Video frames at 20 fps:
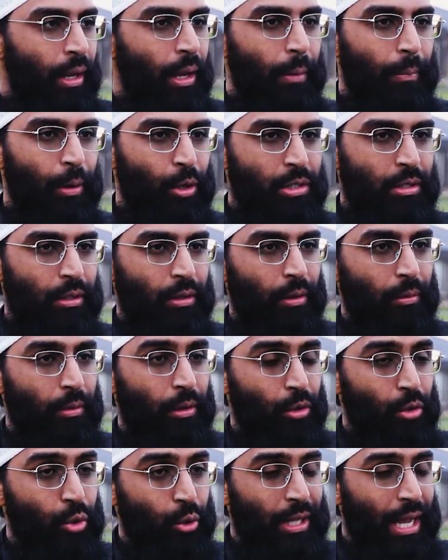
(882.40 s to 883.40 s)
Because
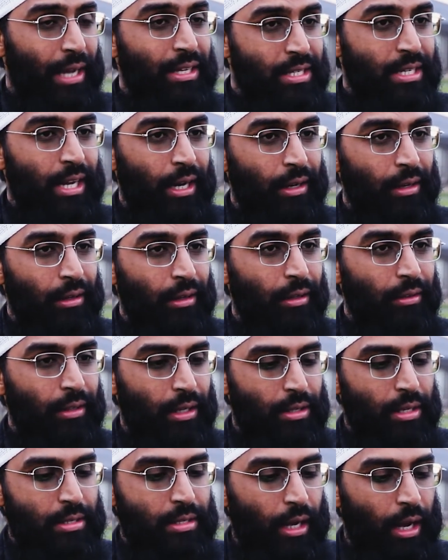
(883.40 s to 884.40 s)
to the extent
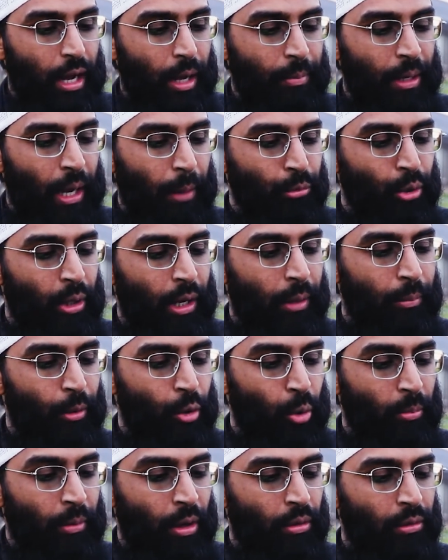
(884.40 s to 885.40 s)
that the Sahabi Abdullah ibn
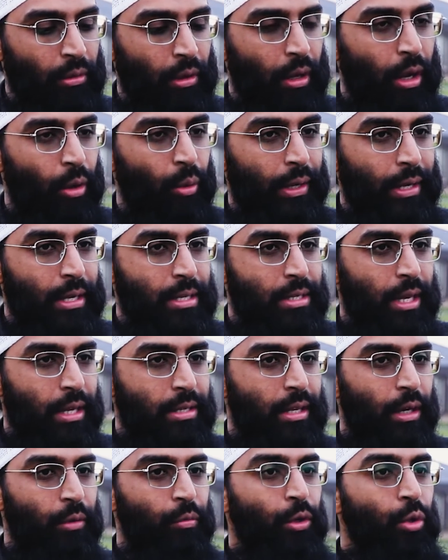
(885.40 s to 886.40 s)
Umar radiallahu anh, he says
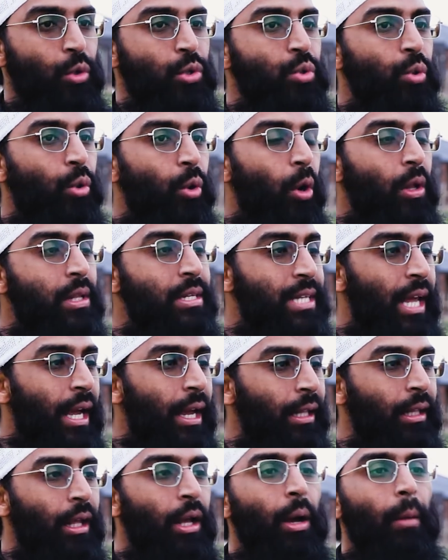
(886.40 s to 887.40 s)
that we used to call
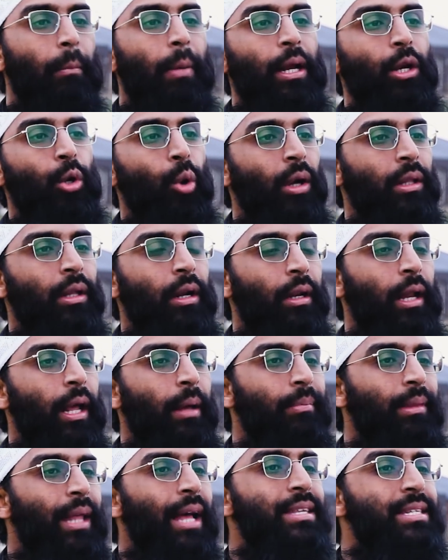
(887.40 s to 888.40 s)
Zayd by no other
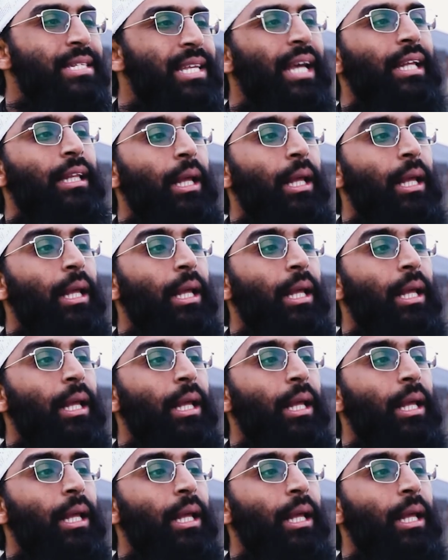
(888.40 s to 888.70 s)
name than Zayd